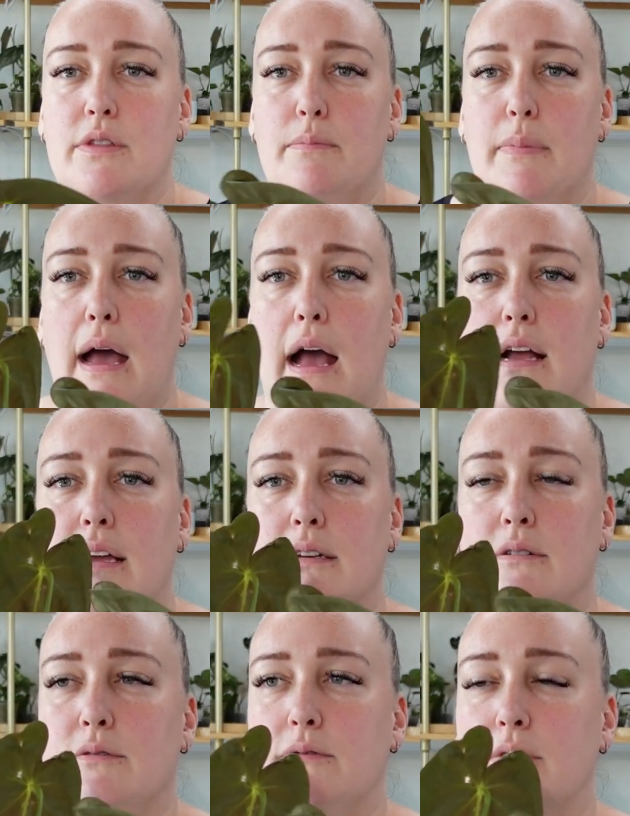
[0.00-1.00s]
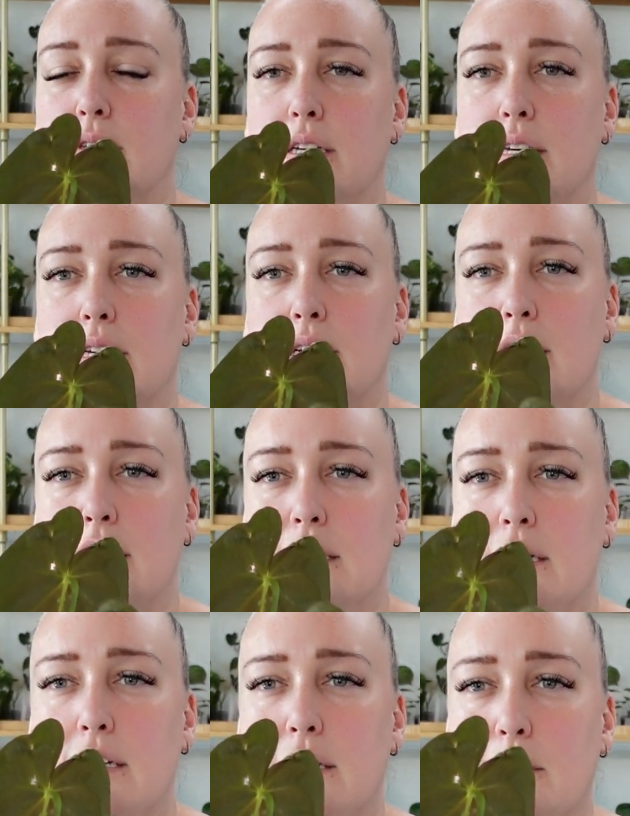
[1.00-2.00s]
the back, and hopefully
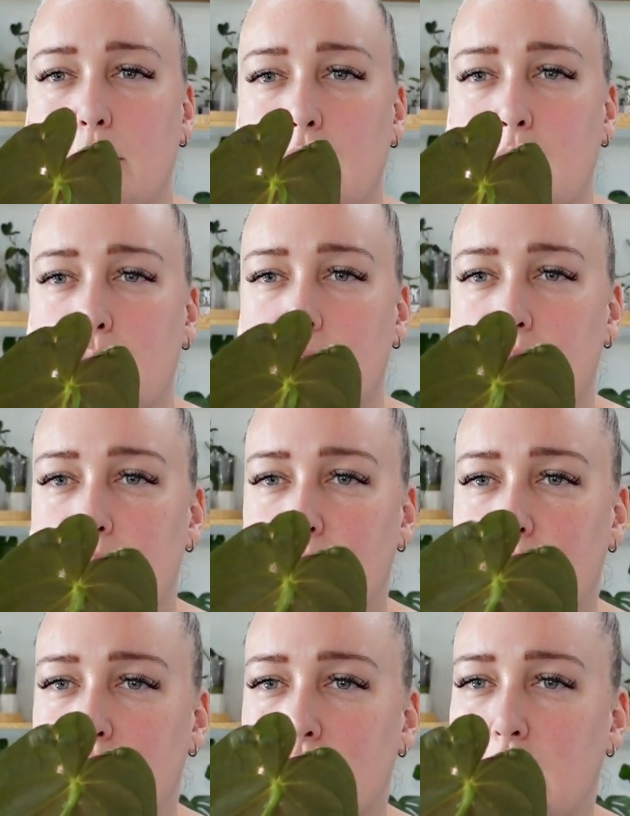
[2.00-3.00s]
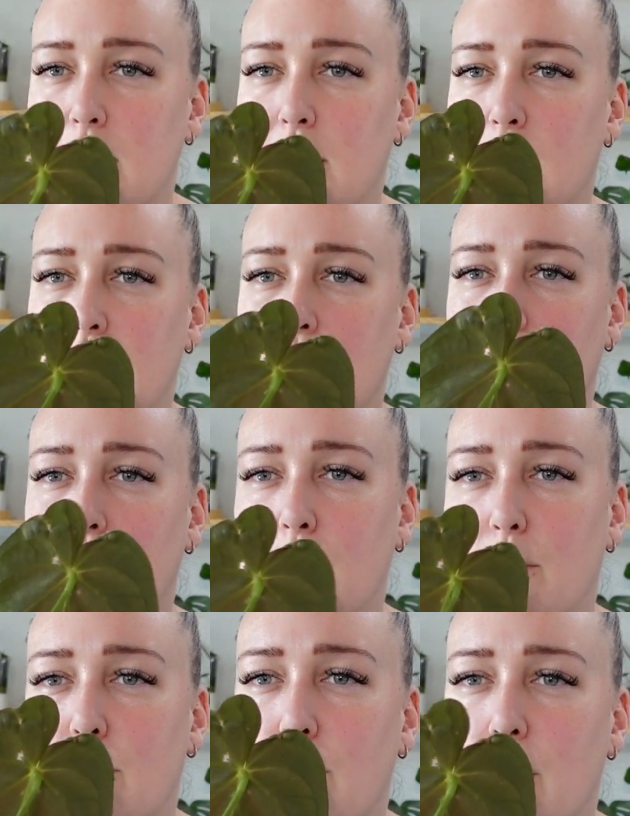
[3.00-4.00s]
you'll be able to see
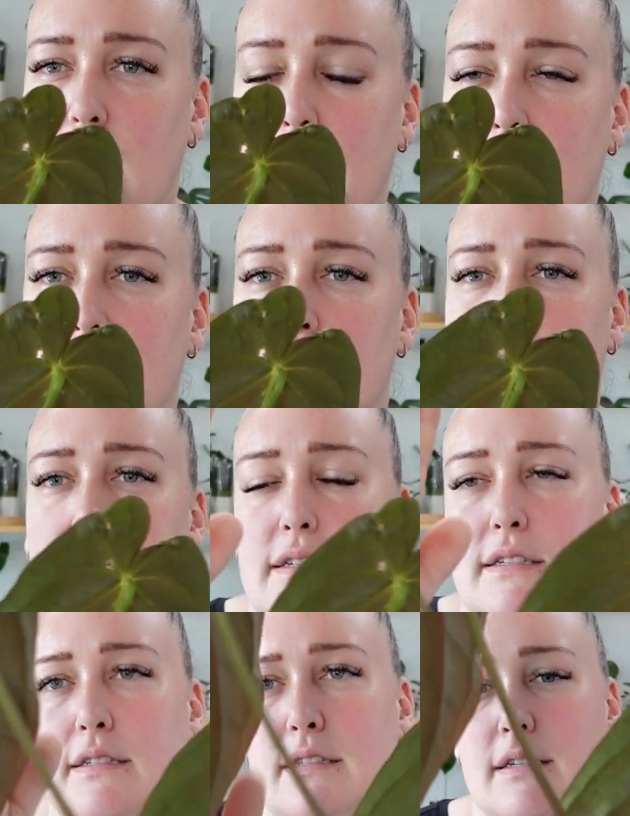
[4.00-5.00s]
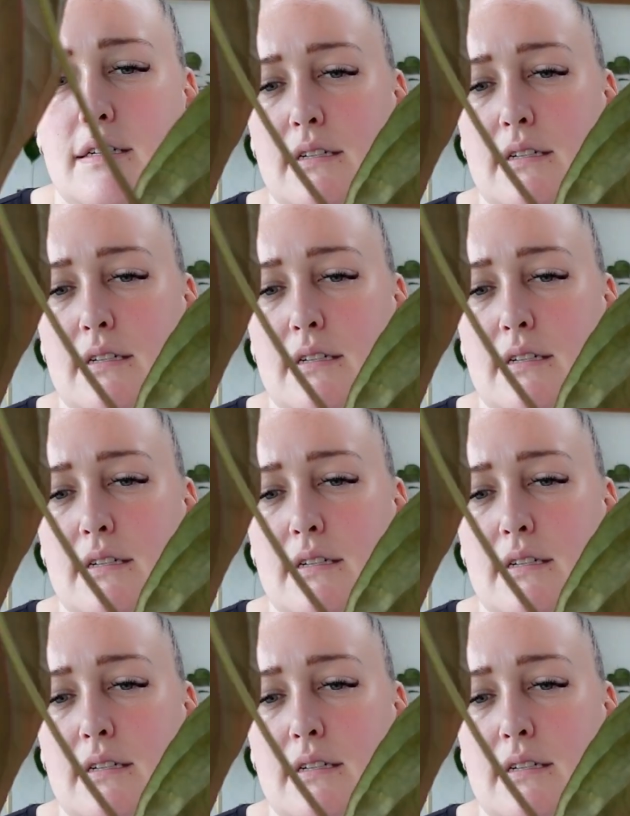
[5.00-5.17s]
how red it is.